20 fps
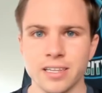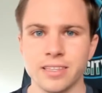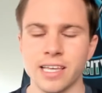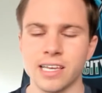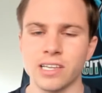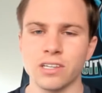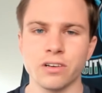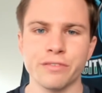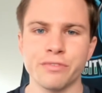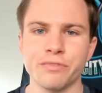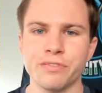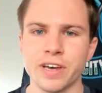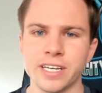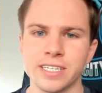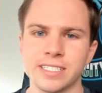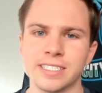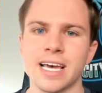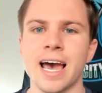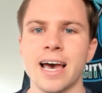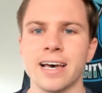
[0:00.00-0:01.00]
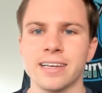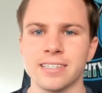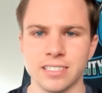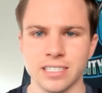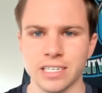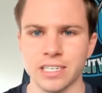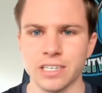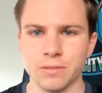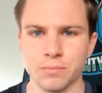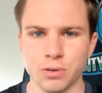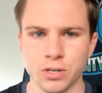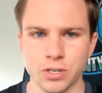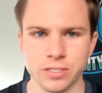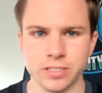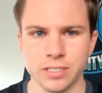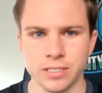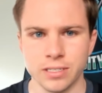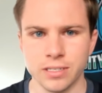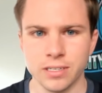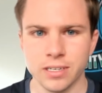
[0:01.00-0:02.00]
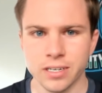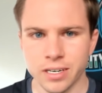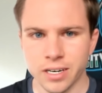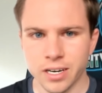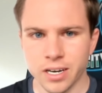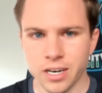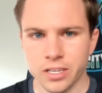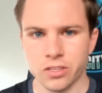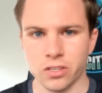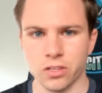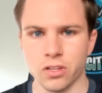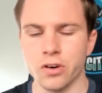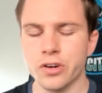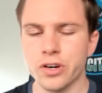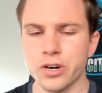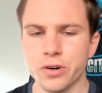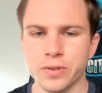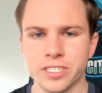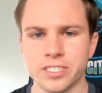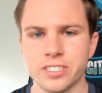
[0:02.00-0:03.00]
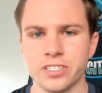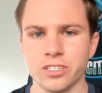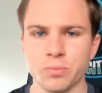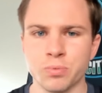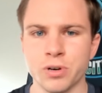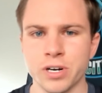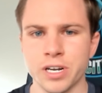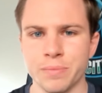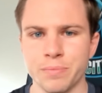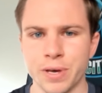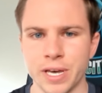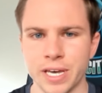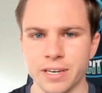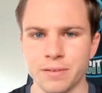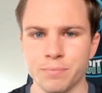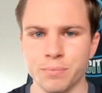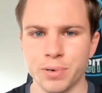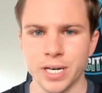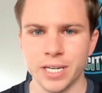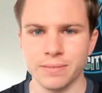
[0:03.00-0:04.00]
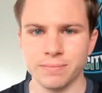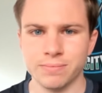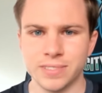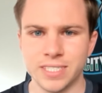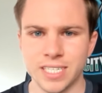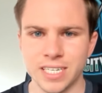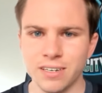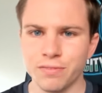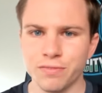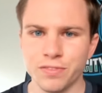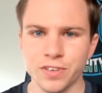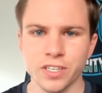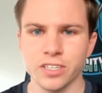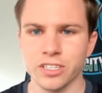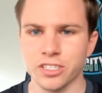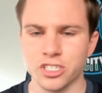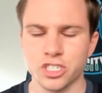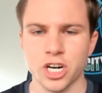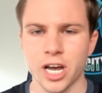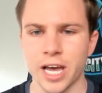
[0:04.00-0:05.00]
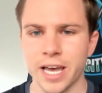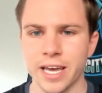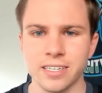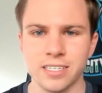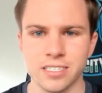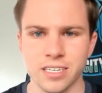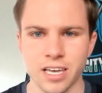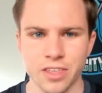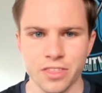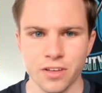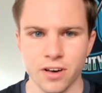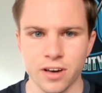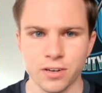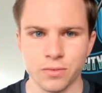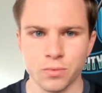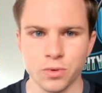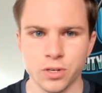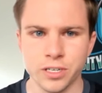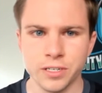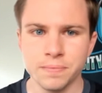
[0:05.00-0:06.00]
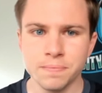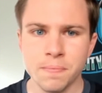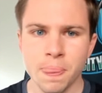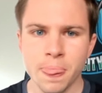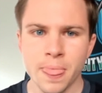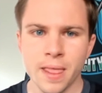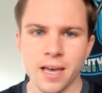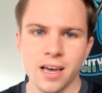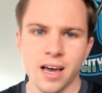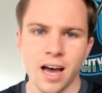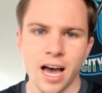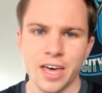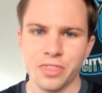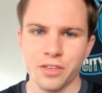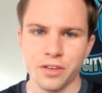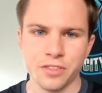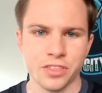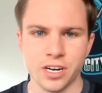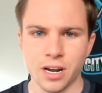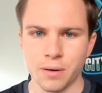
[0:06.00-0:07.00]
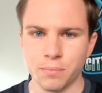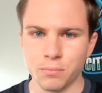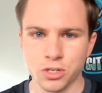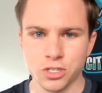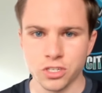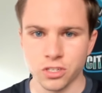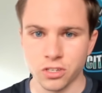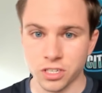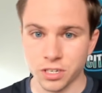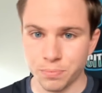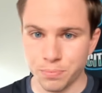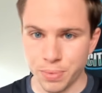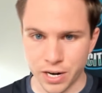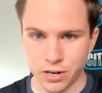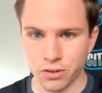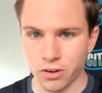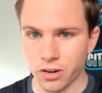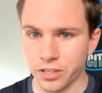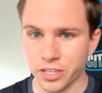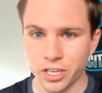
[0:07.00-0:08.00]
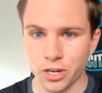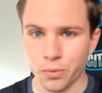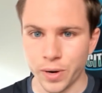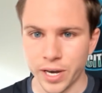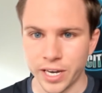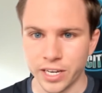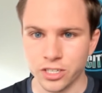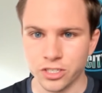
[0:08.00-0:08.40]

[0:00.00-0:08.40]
They look fantastic in person. The logo is still pretty big, but didn't feel as giant as I thought it would. I thought the numbers looked better on the away